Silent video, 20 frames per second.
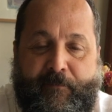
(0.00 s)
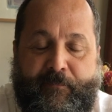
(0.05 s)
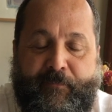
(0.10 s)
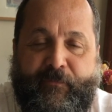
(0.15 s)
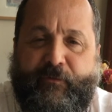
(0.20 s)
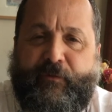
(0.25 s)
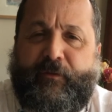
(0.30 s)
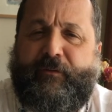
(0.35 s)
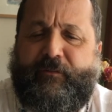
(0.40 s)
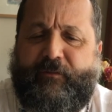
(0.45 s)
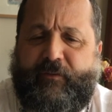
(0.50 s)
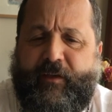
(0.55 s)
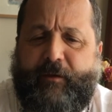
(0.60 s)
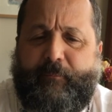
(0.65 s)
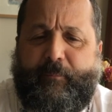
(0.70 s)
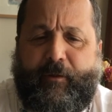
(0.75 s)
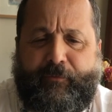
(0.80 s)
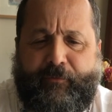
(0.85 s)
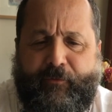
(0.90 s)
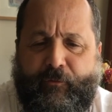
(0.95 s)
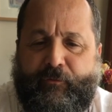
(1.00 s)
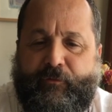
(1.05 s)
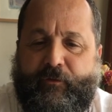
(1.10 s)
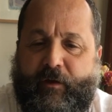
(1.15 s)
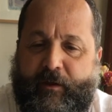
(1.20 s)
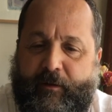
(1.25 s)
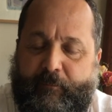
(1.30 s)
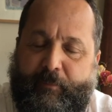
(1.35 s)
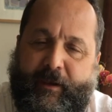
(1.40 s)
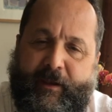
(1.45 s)
So let's think about those
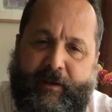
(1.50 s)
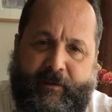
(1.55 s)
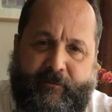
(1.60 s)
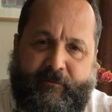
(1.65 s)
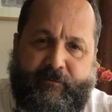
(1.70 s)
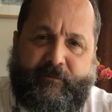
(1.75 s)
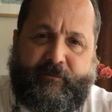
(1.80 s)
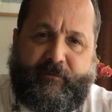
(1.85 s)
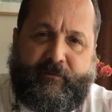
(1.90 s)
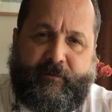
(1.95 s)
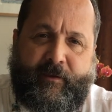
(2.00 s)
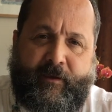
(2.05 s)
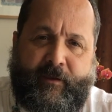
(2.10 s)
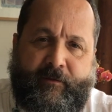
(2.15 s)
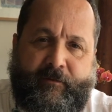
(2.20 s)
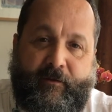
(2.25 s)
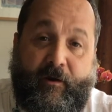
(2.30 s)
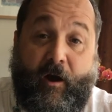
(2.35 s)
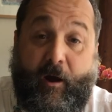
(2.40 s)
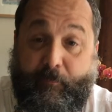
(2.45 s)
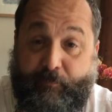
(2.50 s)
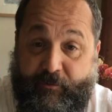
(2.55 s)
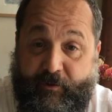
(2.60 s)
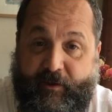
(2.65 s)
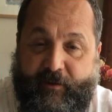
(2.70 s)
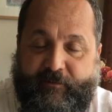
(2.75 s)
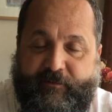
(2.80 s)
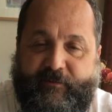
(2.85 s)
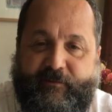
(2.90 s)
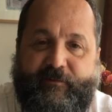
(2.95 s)
kind of paintings and
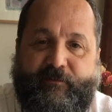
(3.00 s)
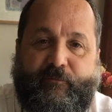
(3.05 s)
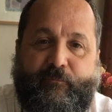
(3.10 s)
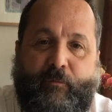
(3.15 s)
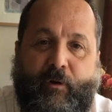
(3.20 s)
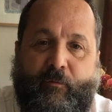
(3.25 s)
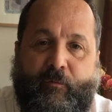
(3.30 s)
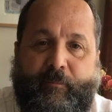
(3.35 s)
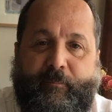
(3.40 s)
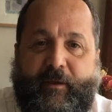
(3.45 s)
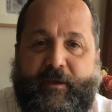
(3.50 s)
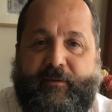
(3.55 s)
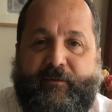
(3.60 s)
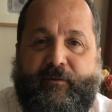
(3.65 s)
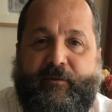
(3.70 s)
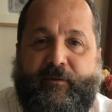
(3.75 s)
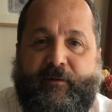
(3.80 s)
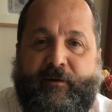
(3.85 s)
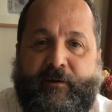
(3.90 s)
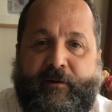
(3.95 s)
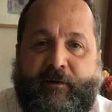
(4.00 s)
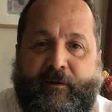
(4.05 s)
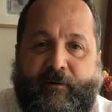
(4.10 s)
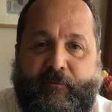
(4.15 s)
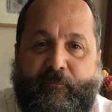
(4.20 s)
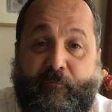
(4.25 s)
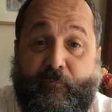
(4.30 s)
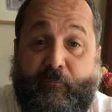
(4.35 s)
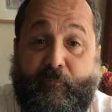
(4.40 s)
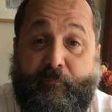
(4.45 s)
objects while we
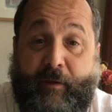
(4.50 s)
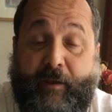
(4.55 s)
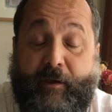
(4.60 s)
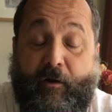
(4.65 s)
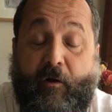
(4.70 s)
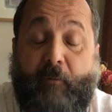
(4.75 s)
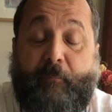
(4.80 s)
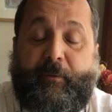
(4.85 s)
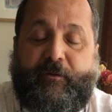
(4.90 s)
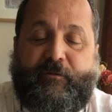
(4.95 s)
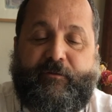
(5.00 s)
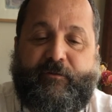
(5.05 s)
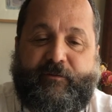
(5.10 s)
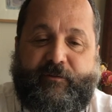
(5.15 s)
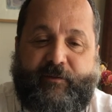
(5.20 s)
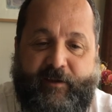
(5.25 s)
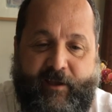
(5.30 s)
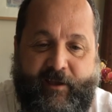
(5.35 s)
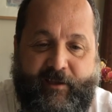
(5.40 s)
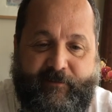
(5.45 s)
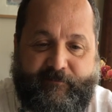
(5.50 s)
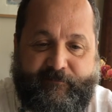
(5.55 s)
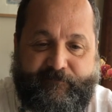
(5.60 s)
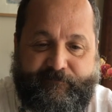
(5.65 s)
make our picture today.